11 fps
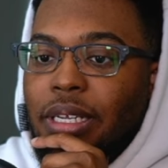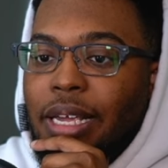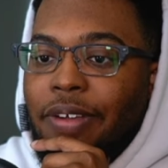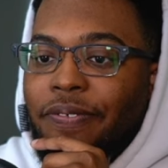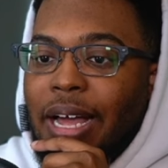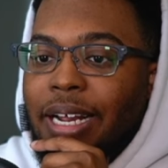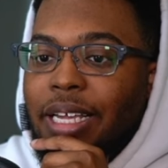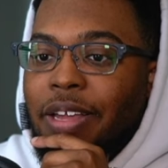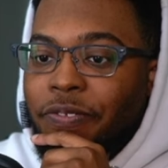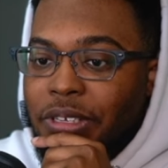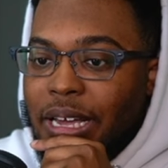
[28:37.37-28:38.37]
If I
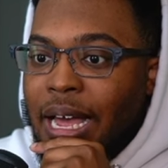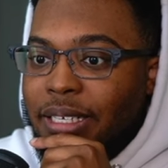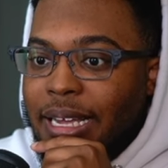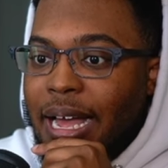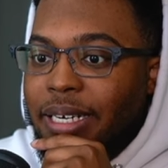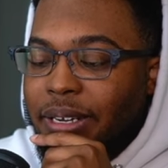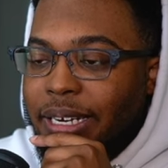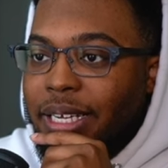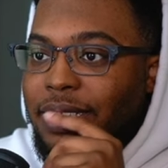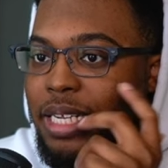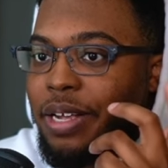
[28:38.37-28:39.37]
if Dot got, like
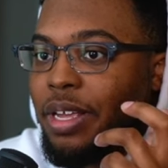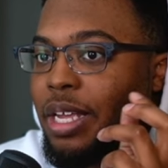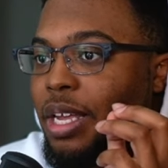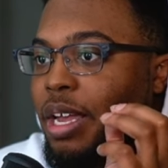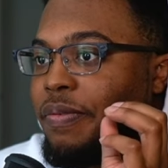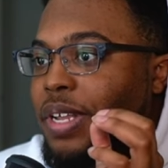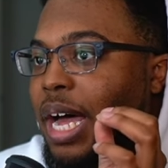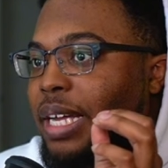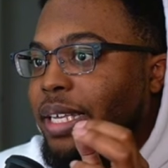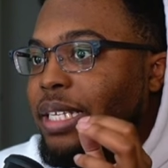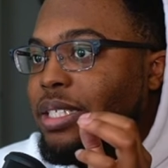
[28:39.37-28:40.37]
I said, if, if
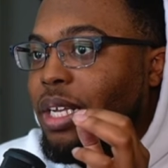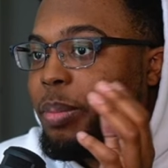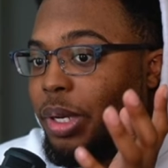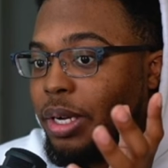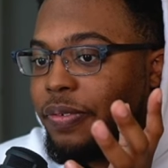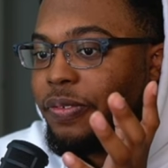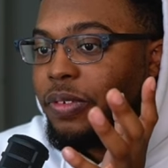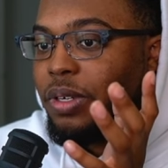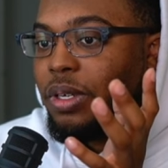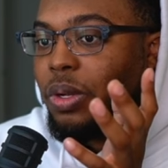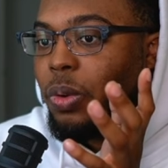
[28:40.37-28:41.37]
Dot gets a buff
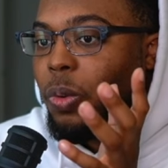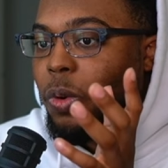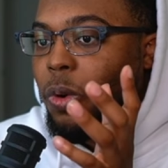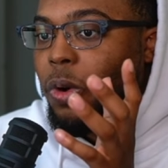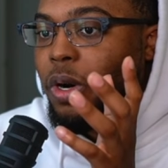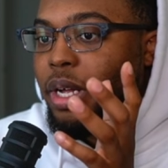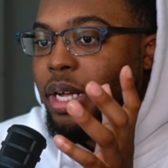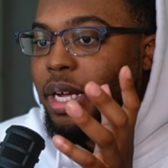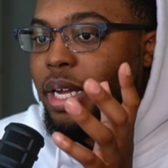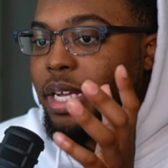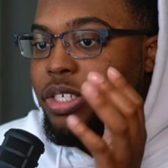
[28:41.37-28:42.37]
or
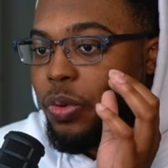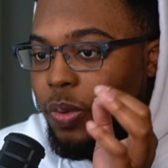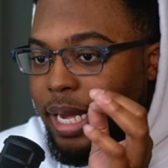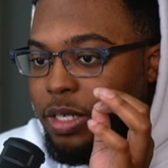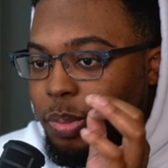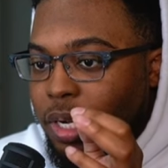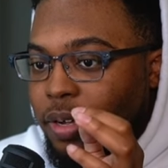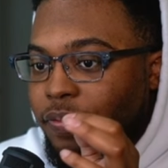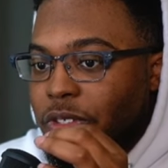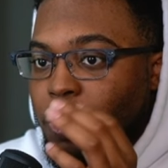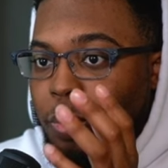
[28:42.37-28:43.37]
uh, a direct
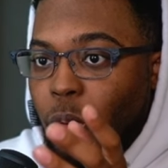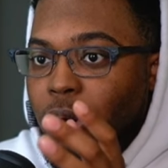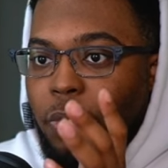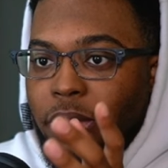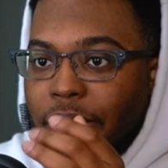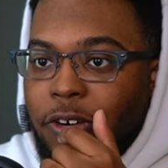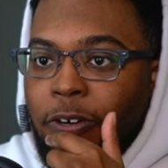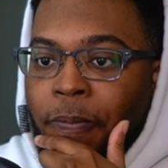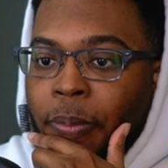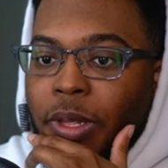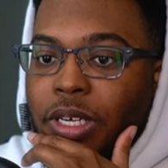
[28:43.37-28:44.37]
buff, support, whatever,
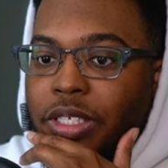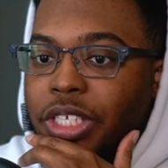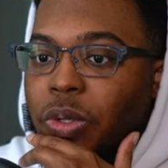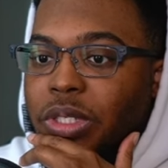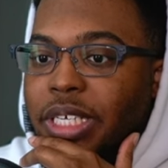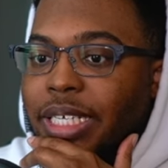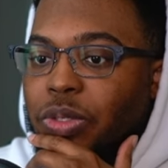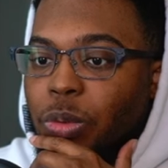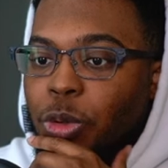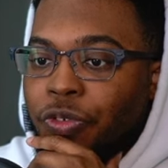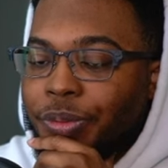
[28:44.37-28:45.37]
D O T gets
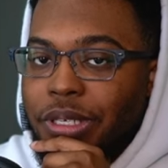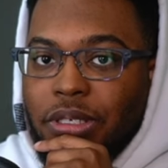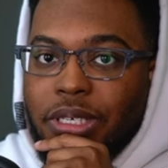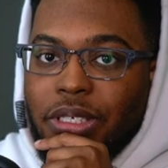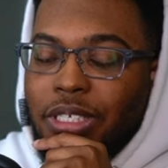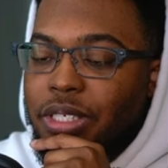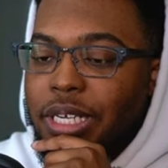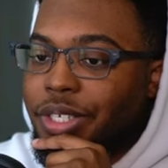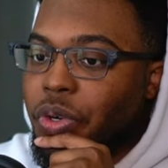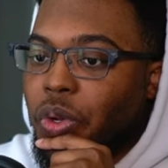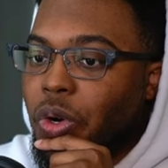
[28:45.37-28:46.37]
removed from this list. It's,
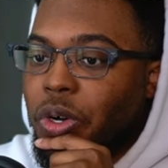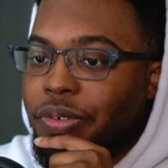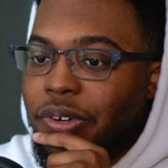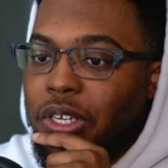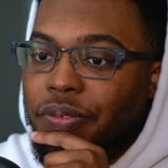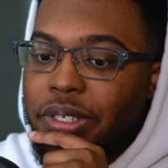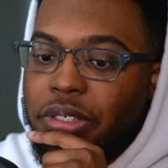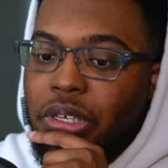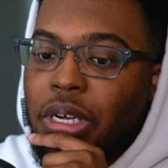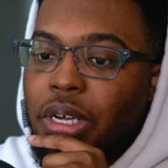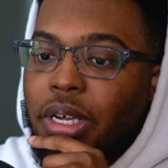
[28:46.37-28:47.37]
it's no longer on the fall-off list.
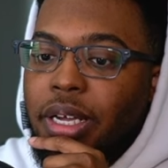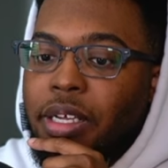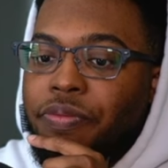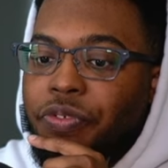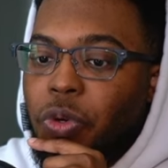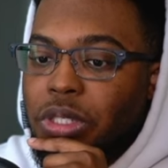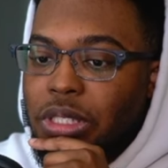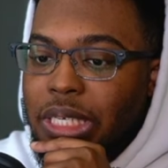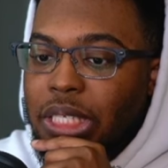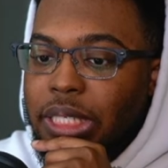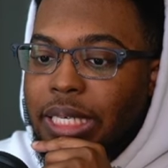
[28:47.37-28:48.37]
If your
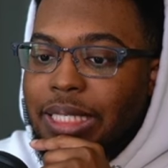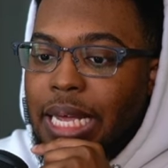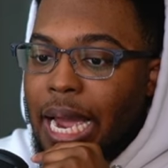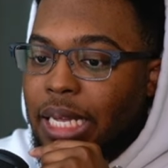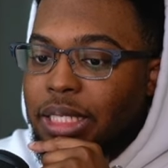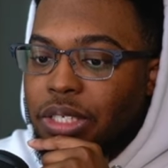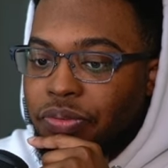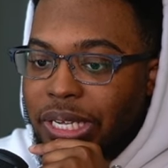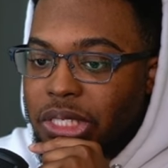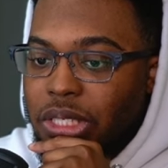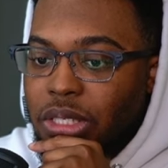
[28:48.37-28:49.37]
Zila is highly
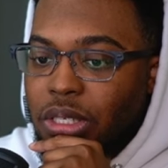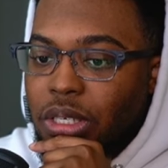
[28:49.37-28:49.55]
invested